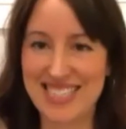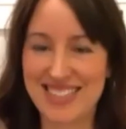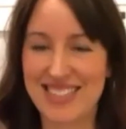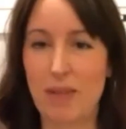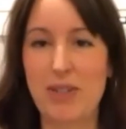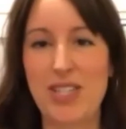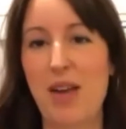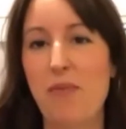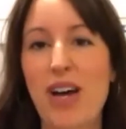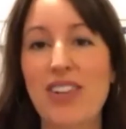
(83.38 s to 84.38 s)

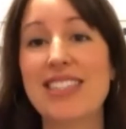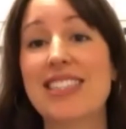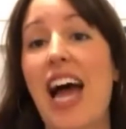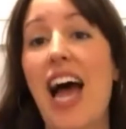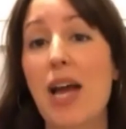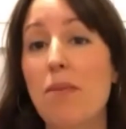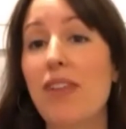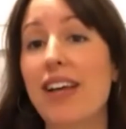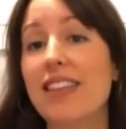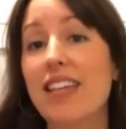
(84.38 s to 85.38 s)
Summertime Wellness, time
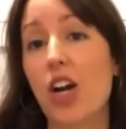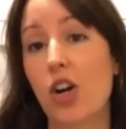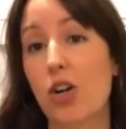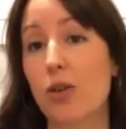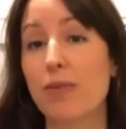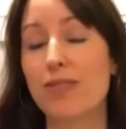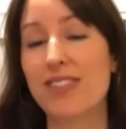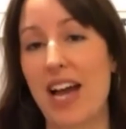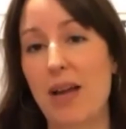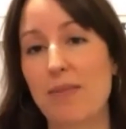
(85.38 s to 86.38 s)
like the herb
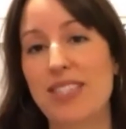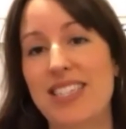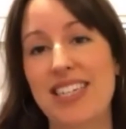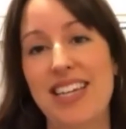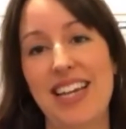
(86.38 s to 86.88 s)
time, THYME.